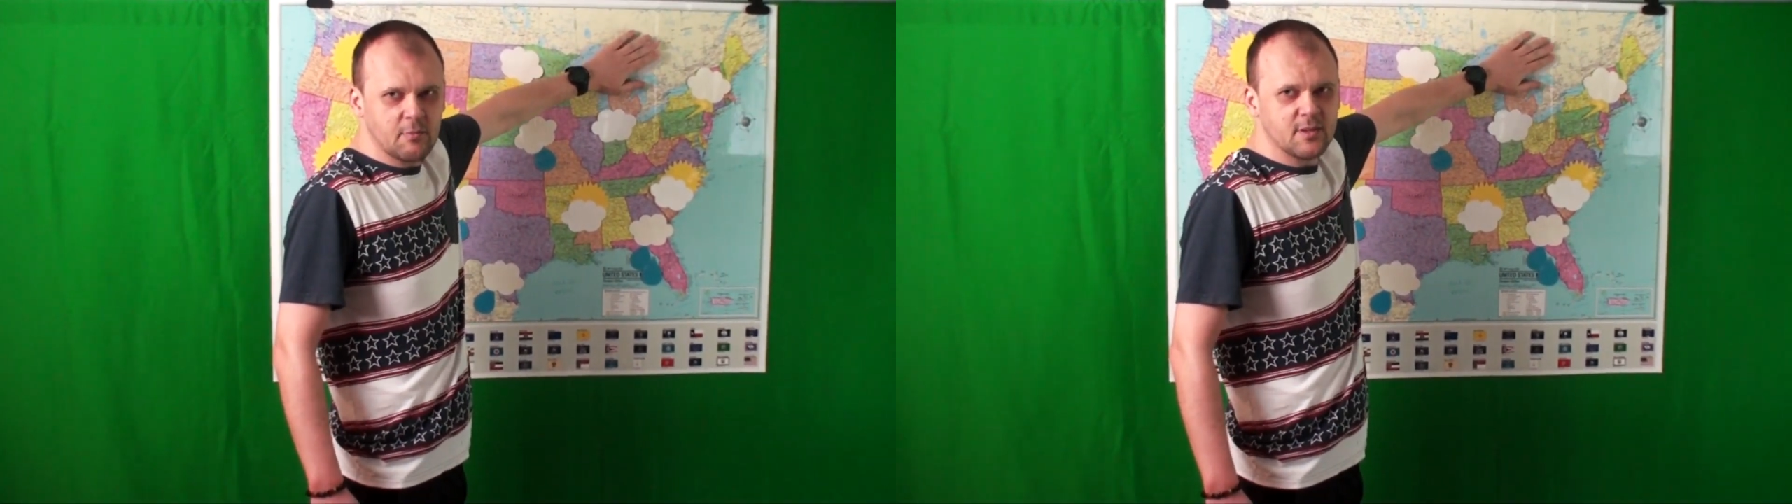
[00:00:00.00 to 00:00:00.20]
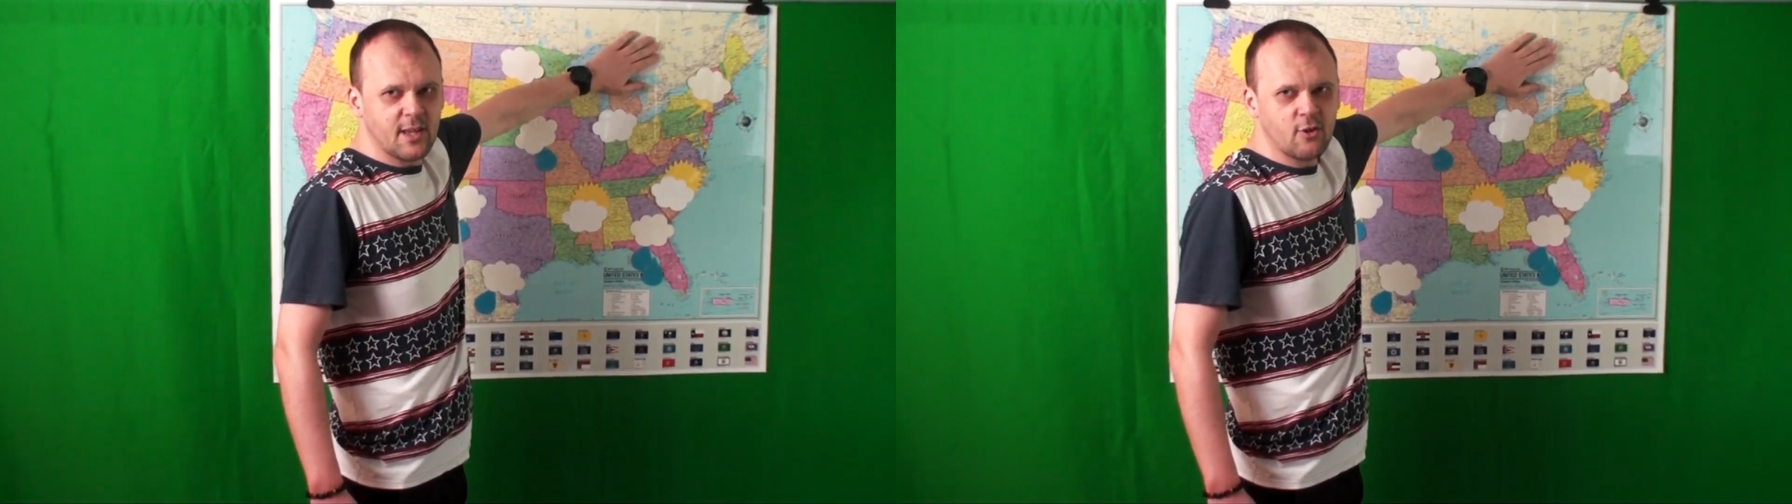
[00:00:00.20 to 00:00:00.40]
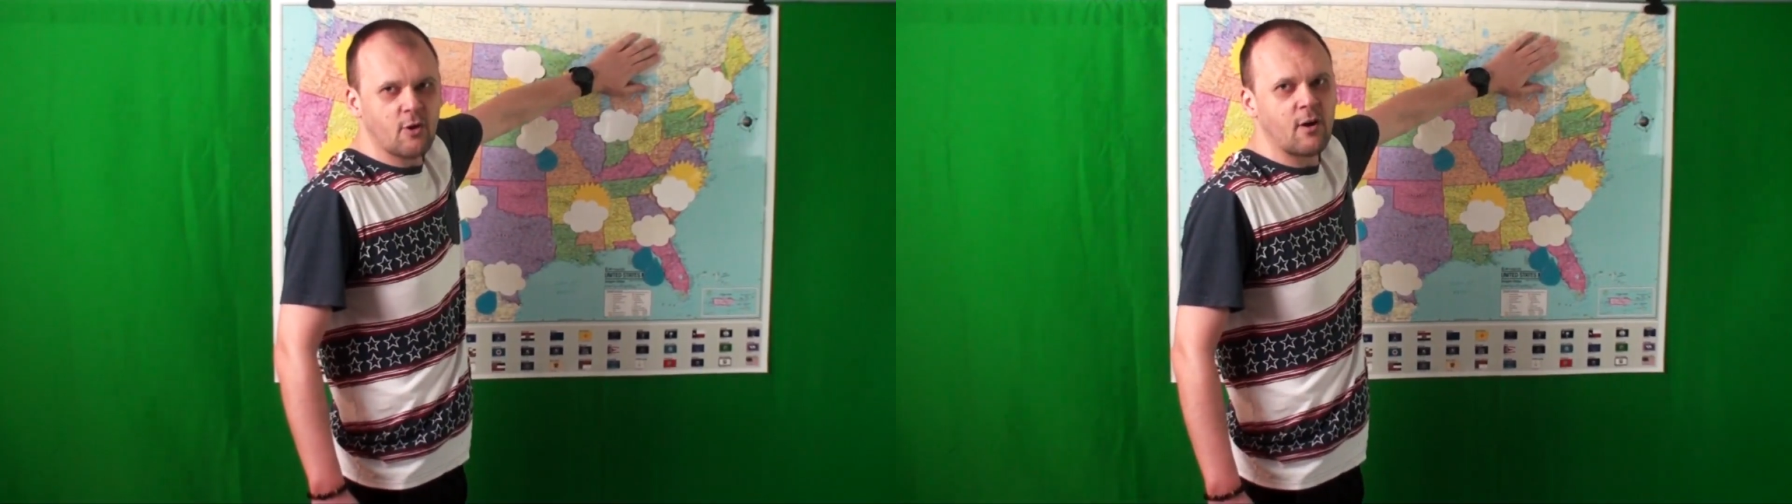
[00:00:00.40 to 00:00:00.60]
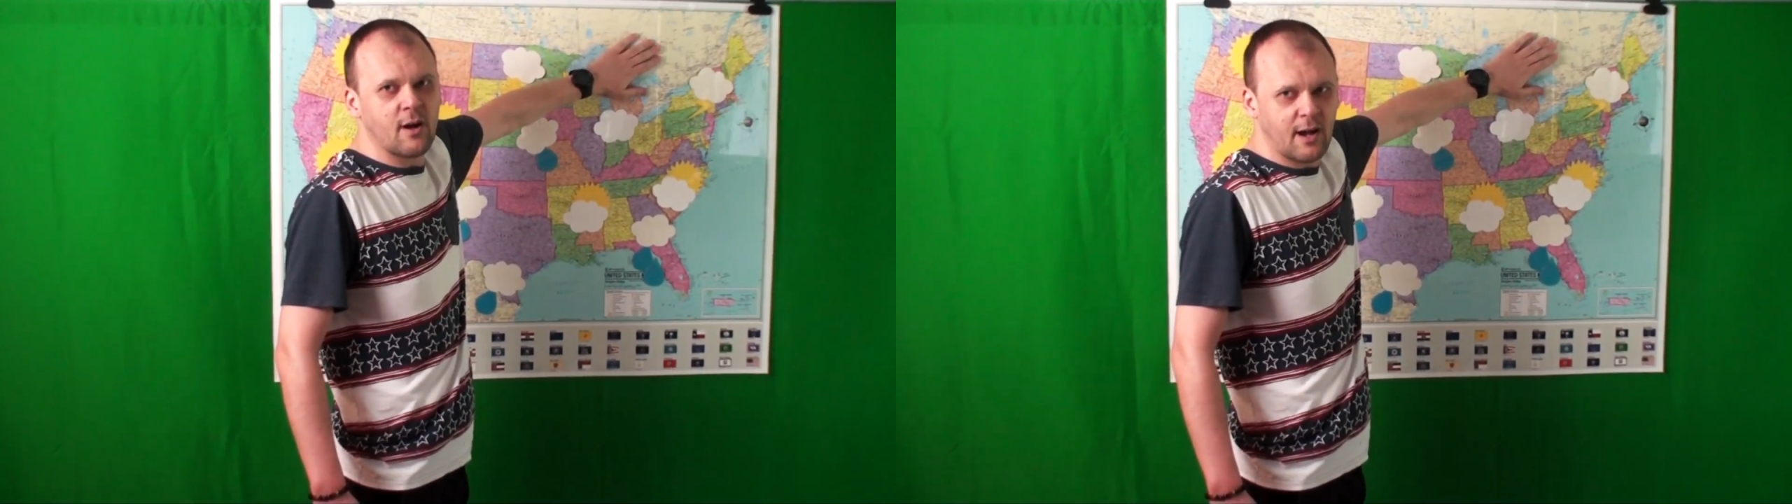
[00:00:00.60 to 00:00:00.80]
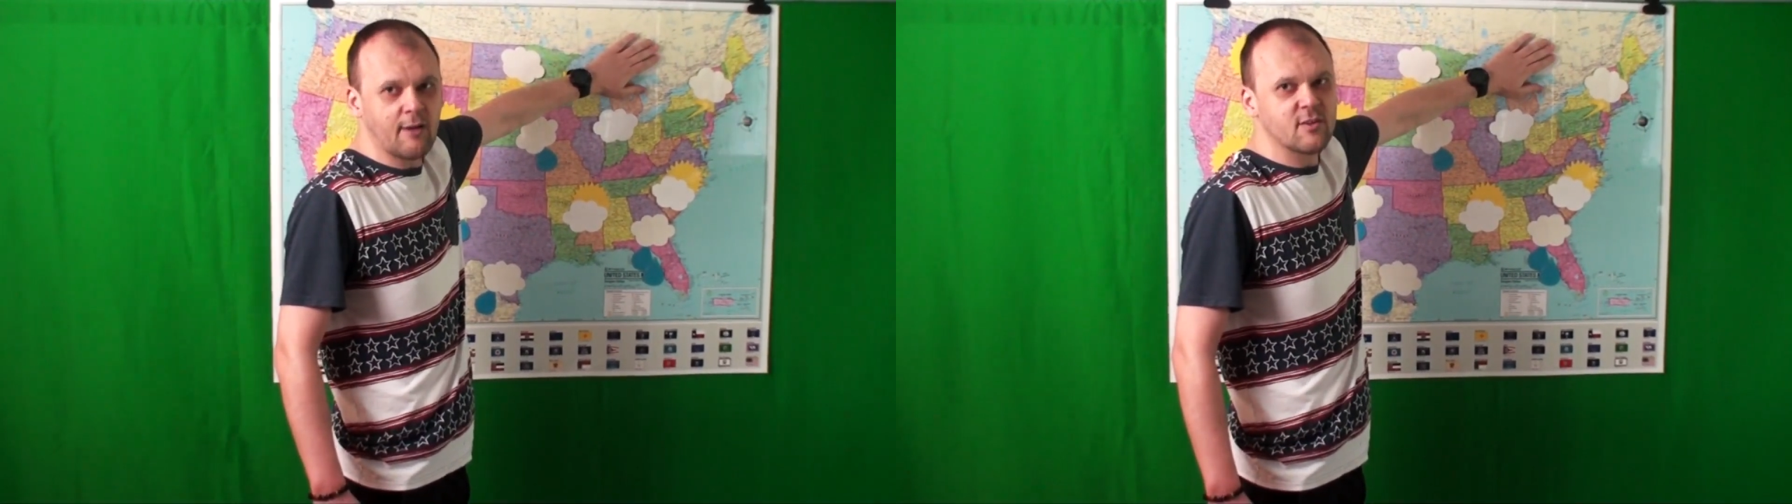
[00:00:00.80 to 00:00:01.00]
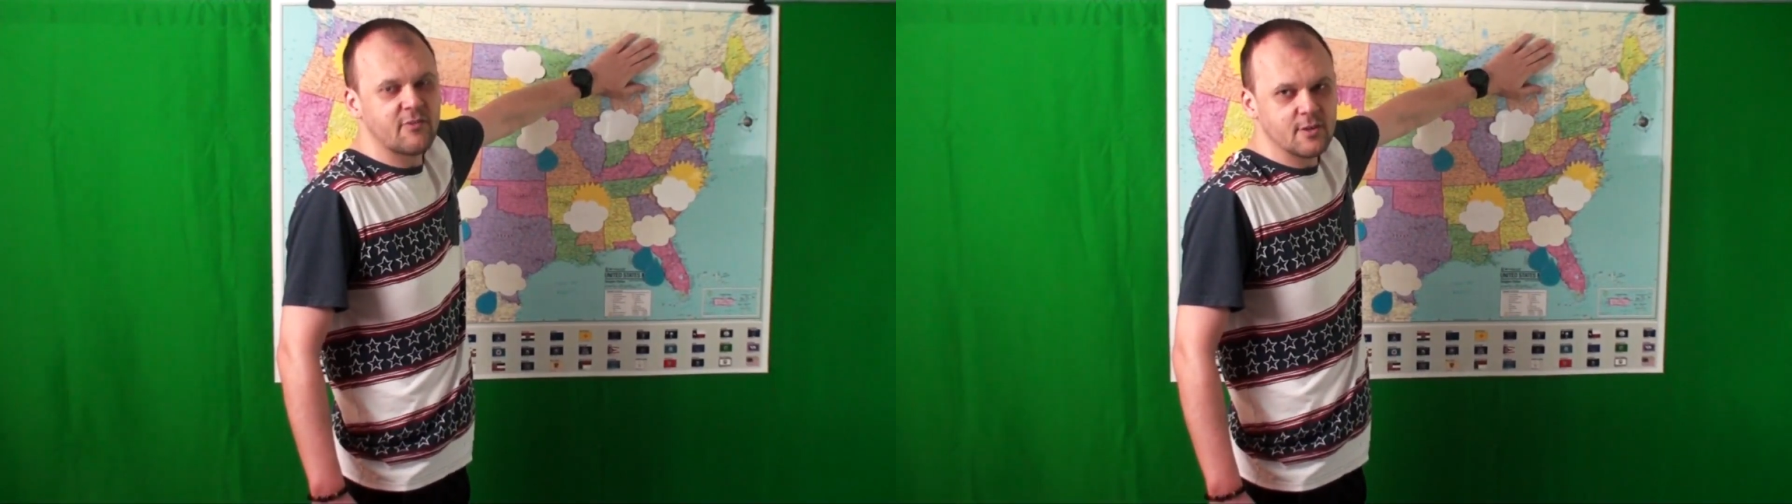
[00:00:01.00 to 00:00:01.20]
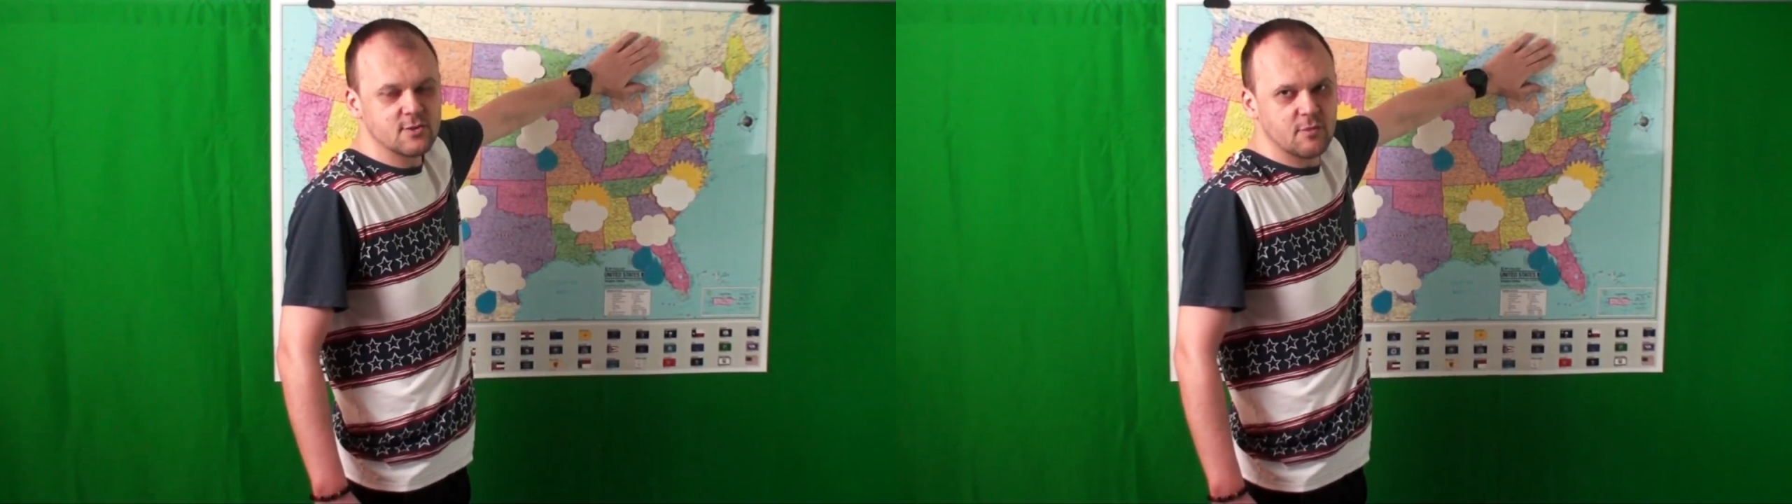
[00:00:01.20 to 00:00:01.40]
I mean, they know how it feels